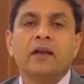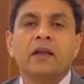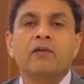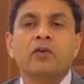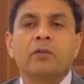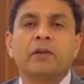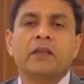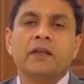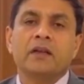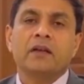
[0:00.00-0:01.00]
he would be
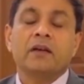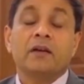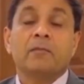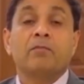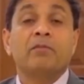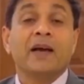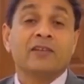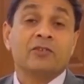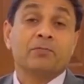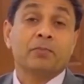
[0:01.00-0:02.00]
the
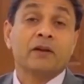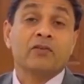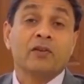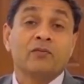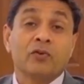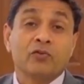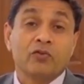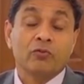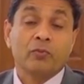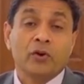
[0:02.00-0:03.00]
best person for you,